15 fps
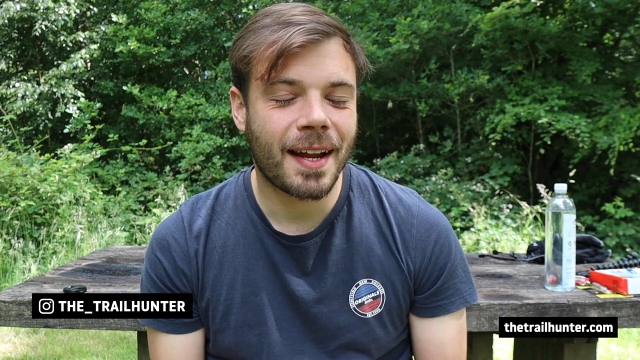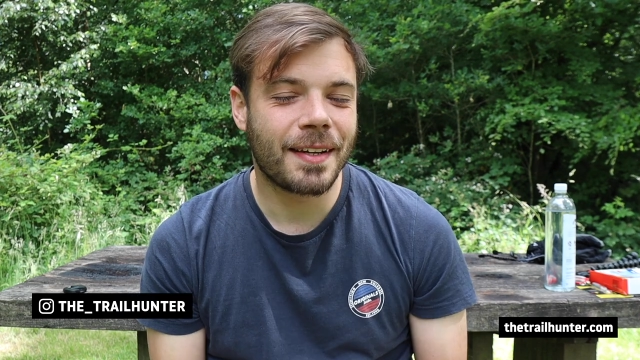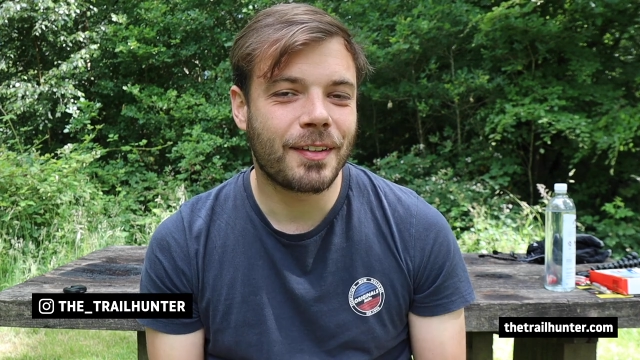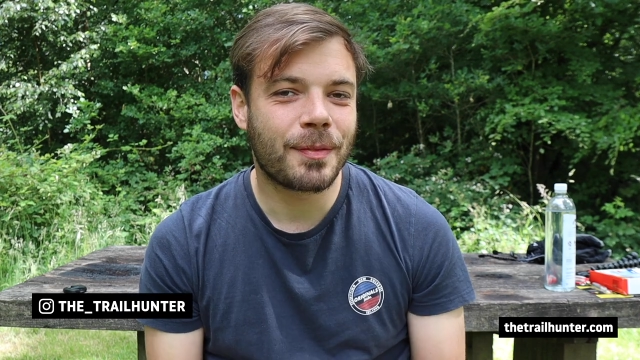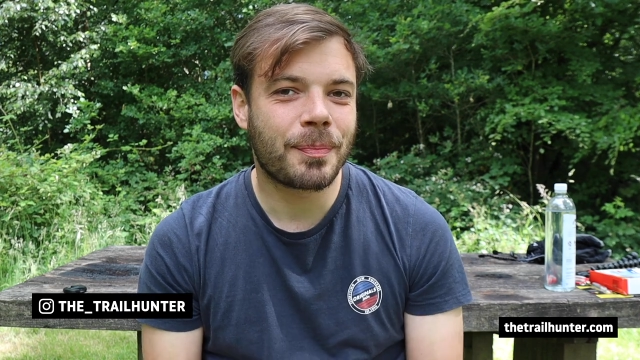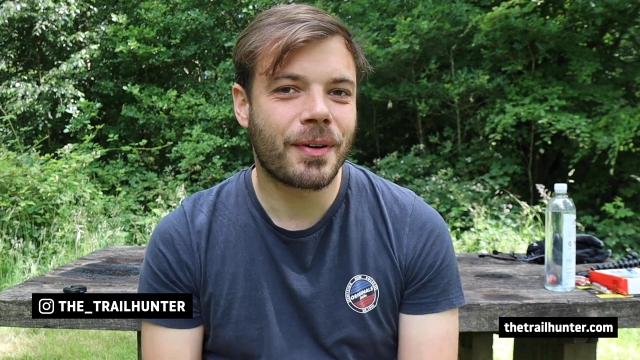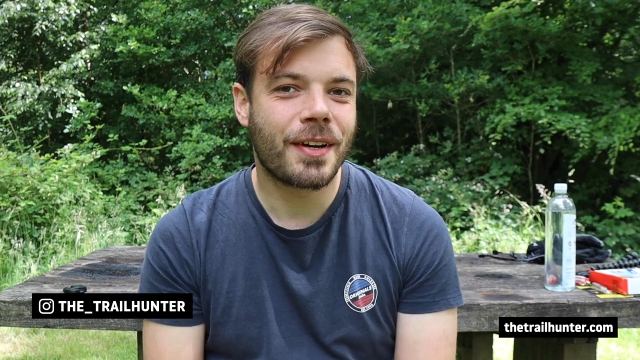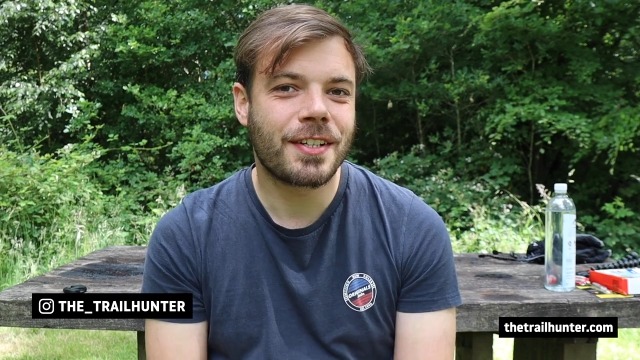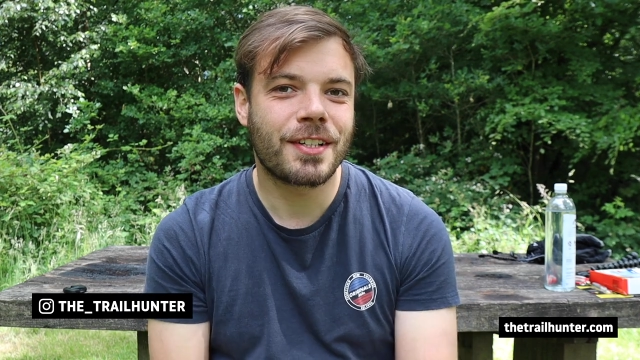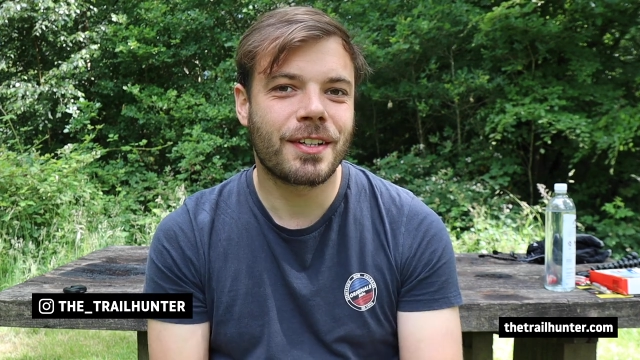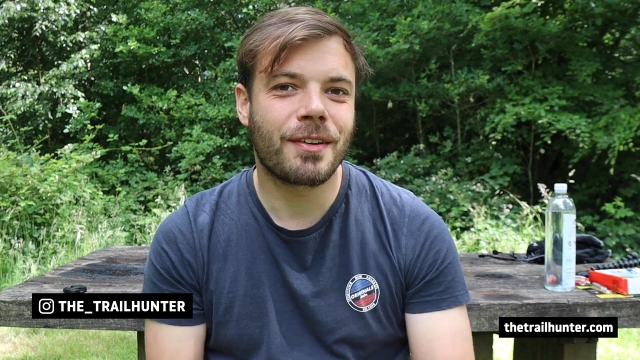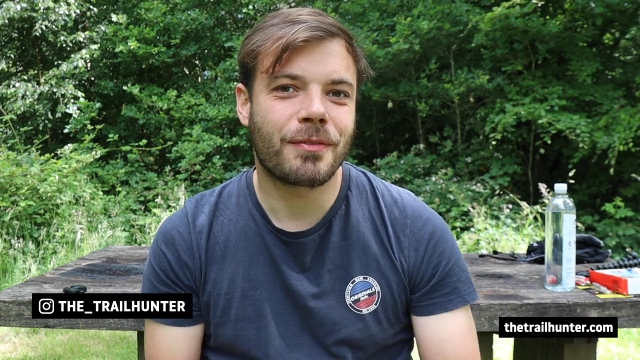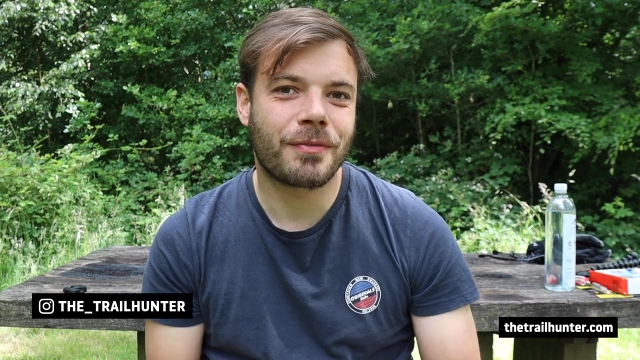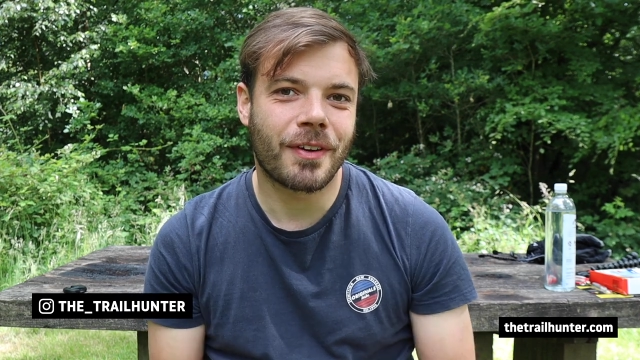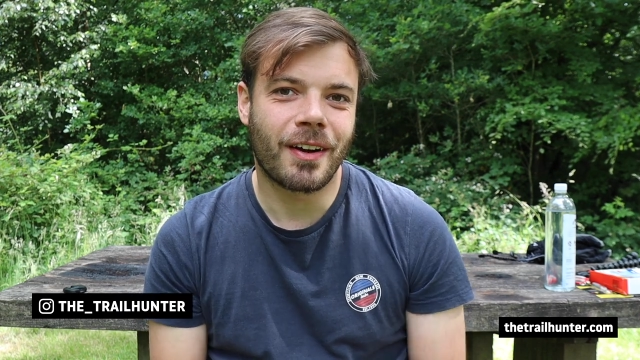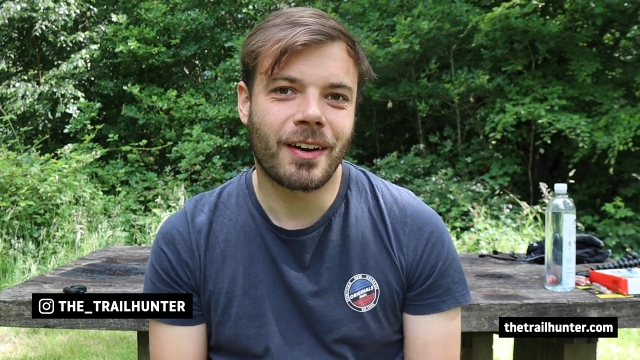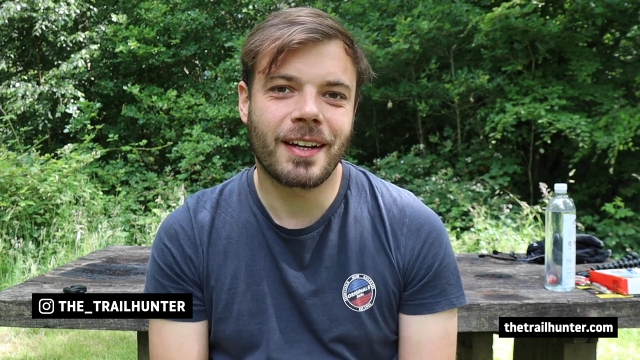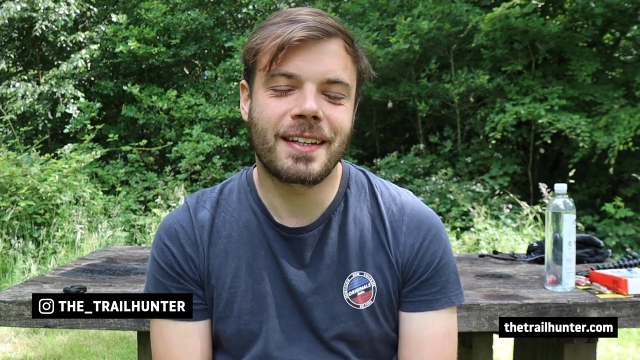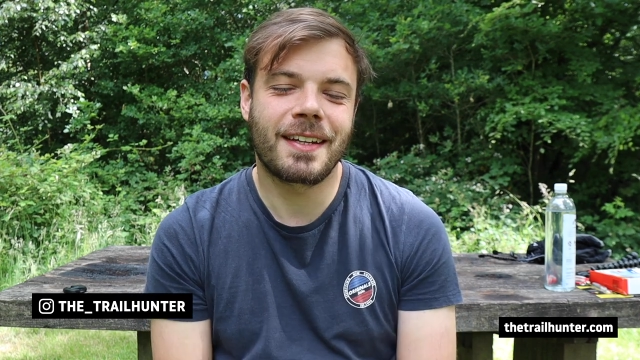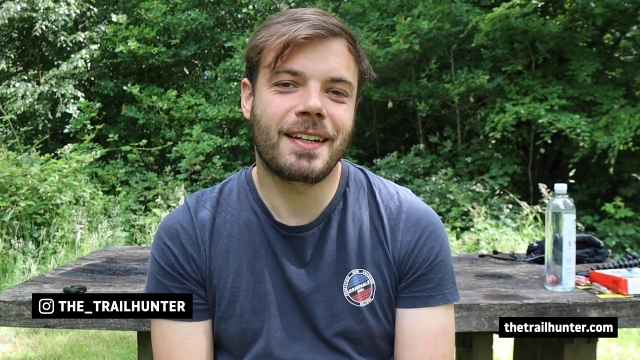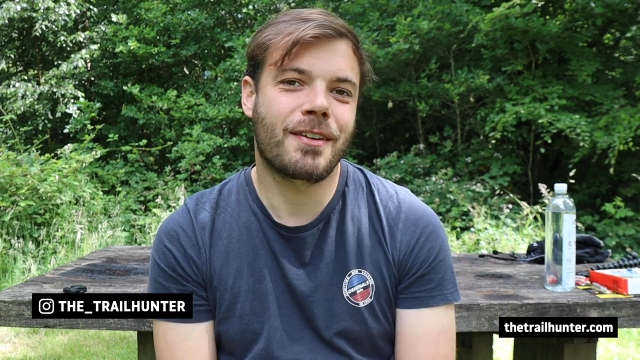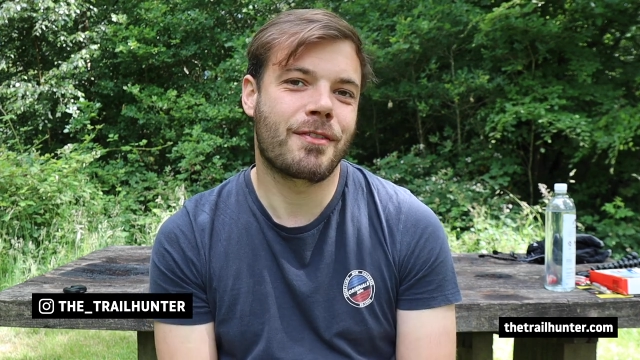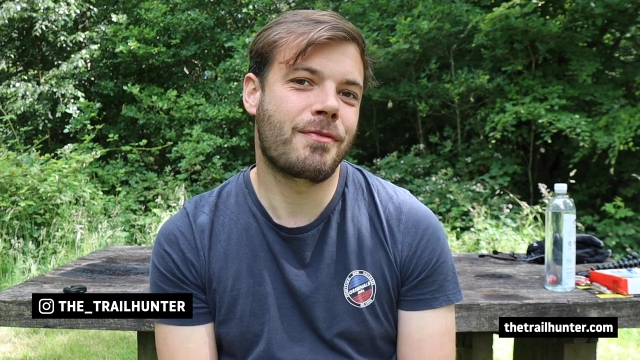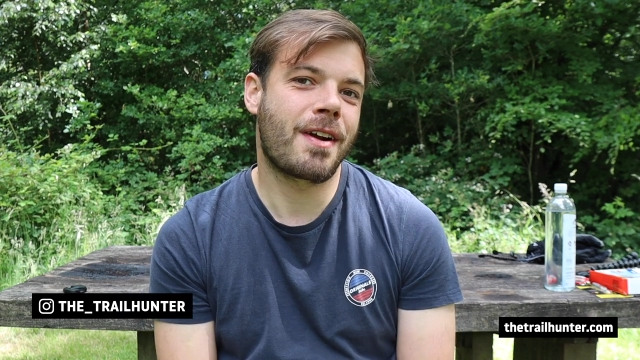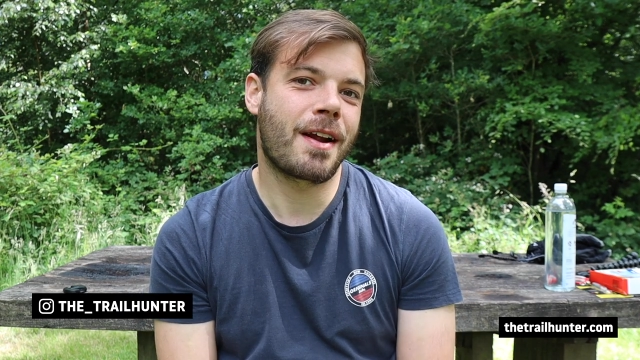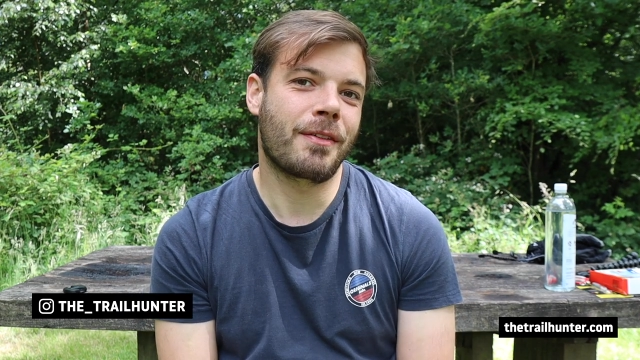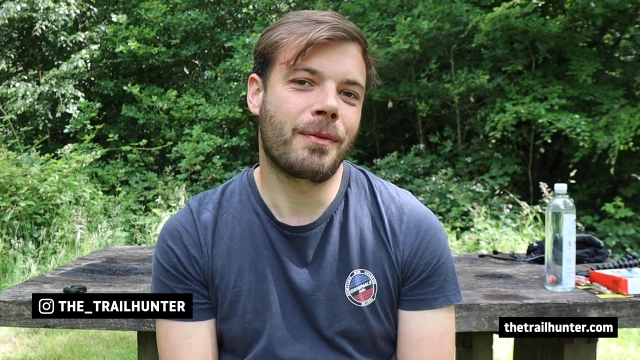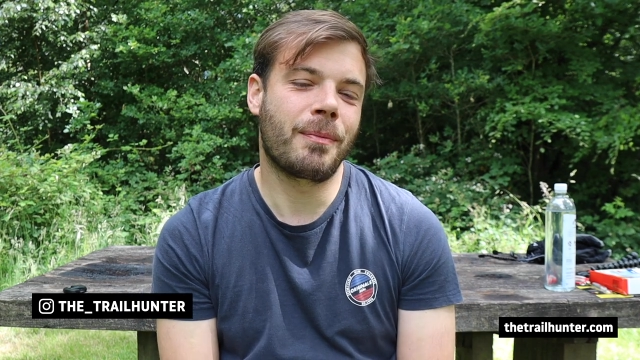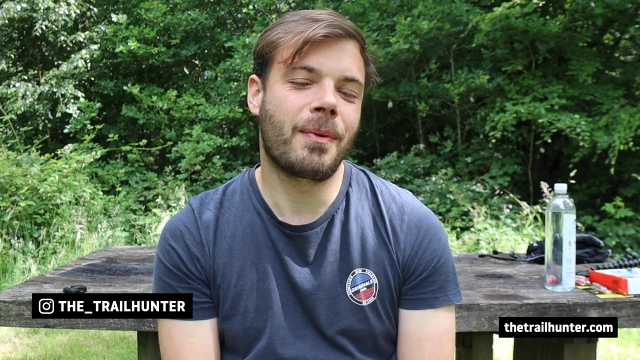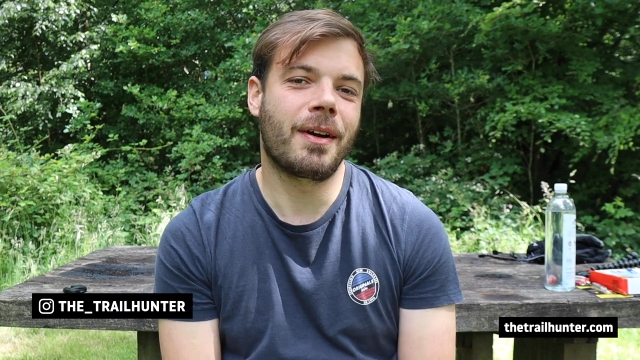and inspiration for hiking
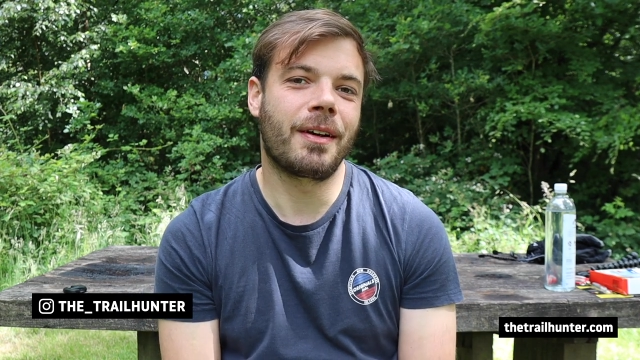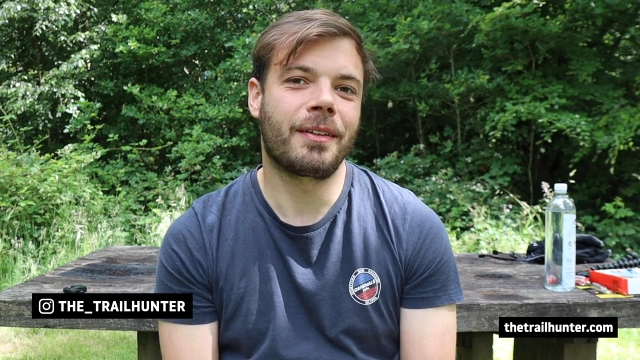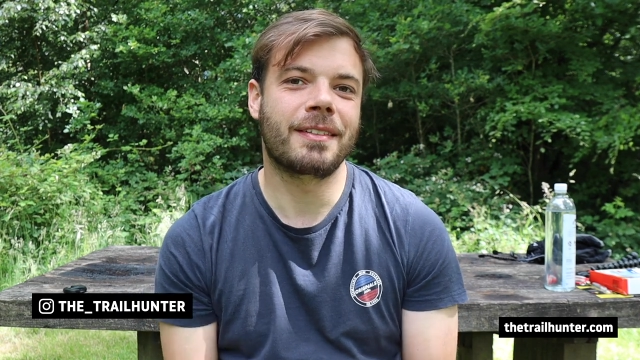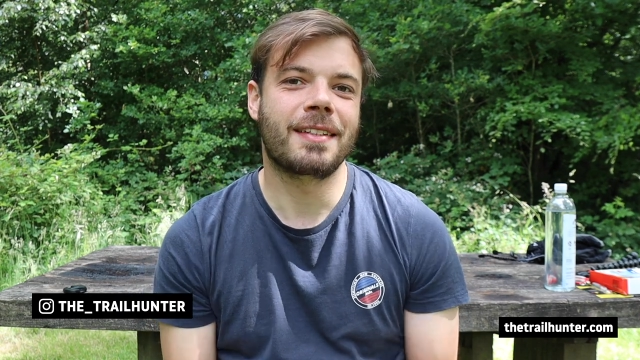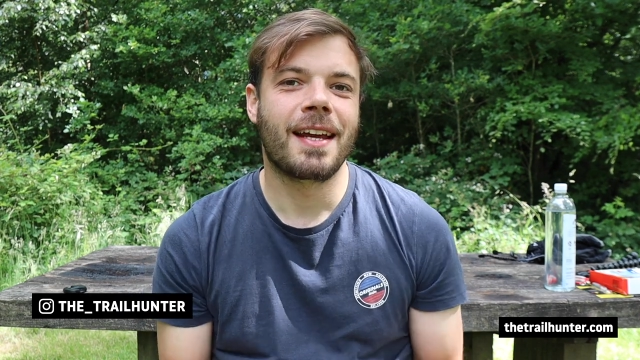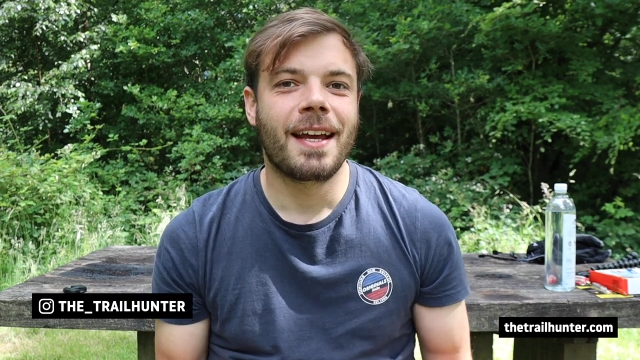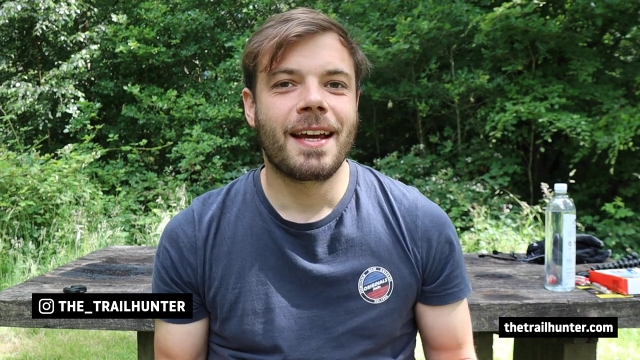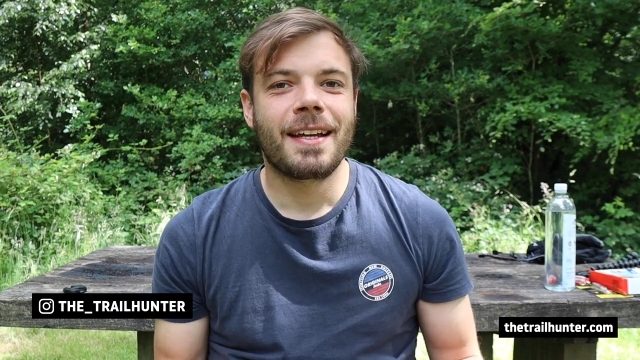around the world.